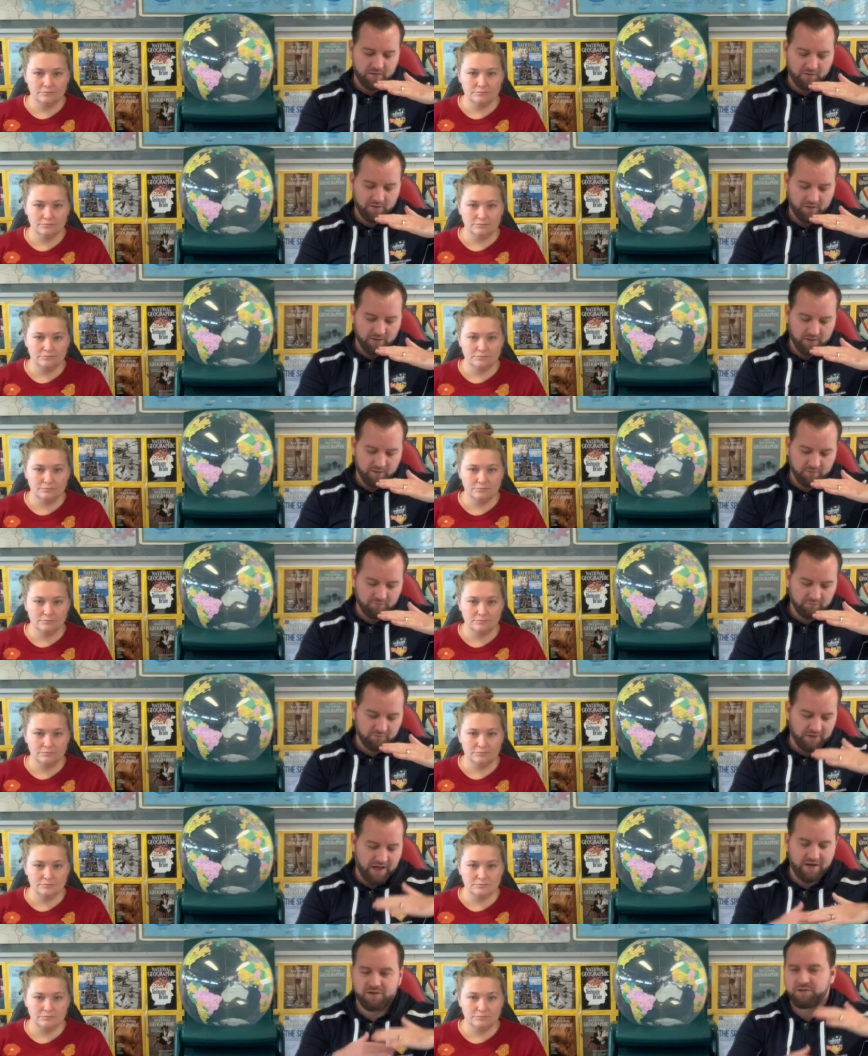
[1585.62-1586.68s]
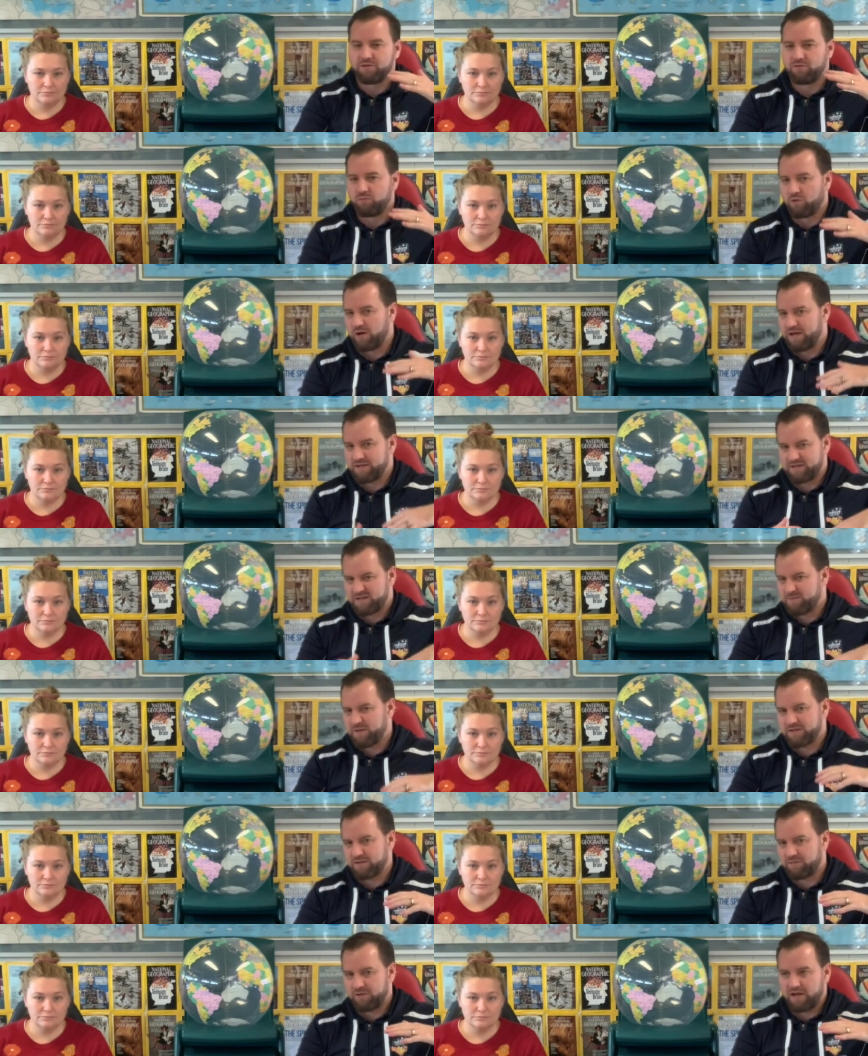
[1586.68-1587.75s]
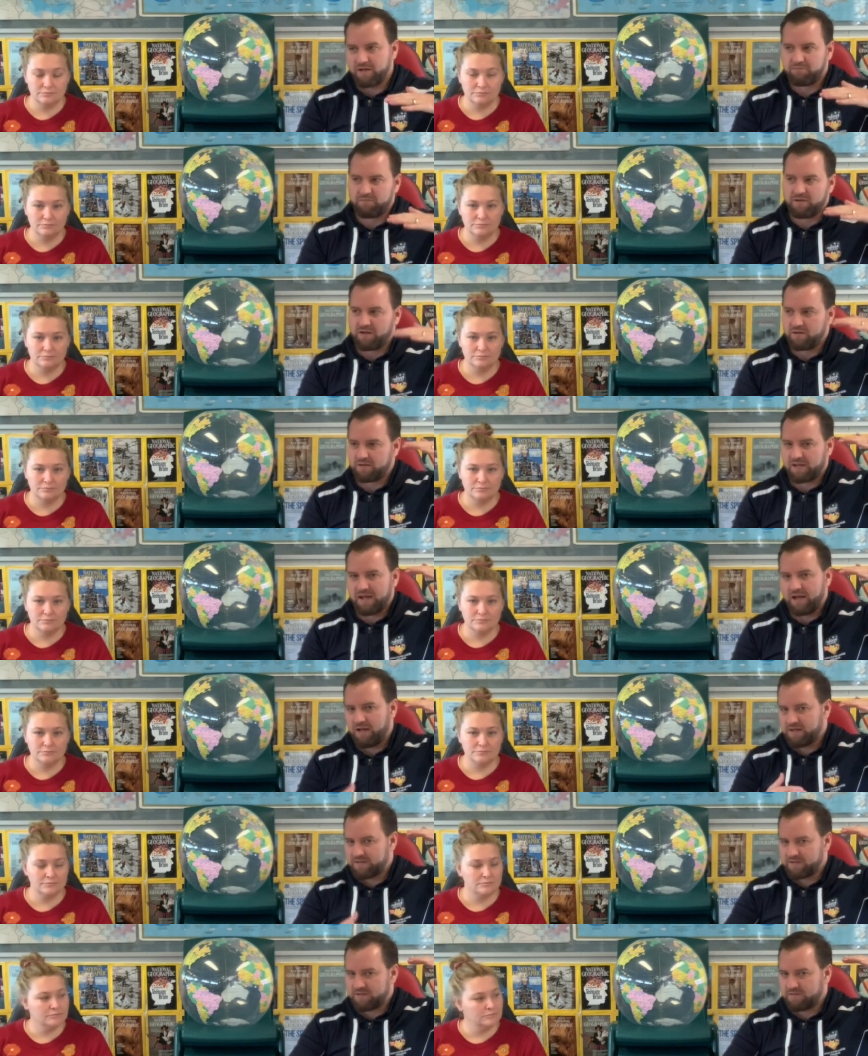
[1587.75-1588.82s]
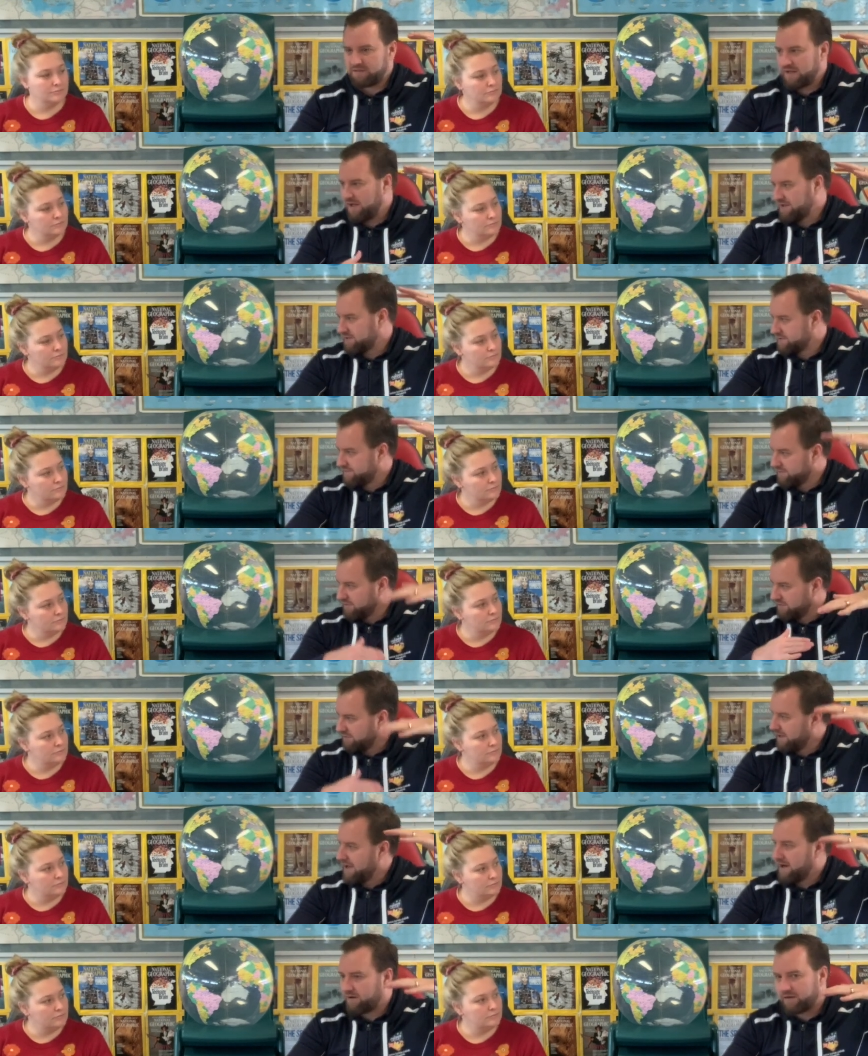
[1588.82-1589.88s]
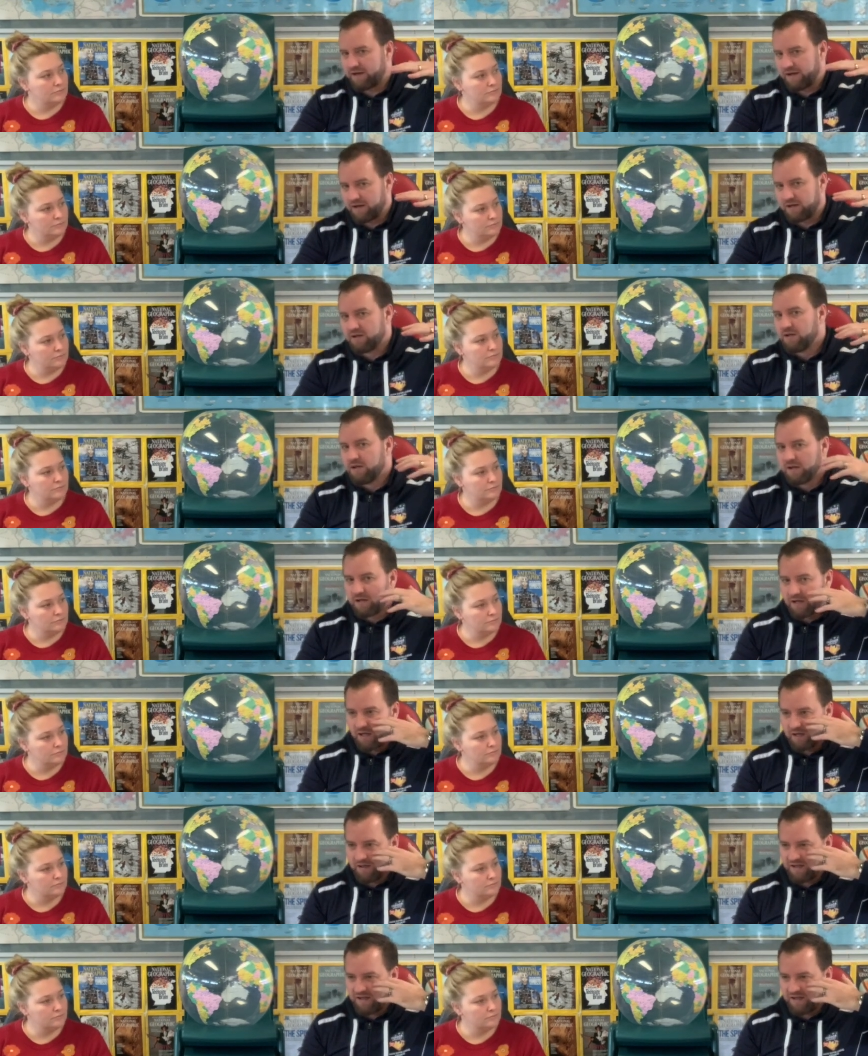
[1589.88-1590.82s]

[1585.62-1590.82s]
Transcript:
Speaker 1: uh, latitude-wise, especially around you know Cairns to Townsville area, uh,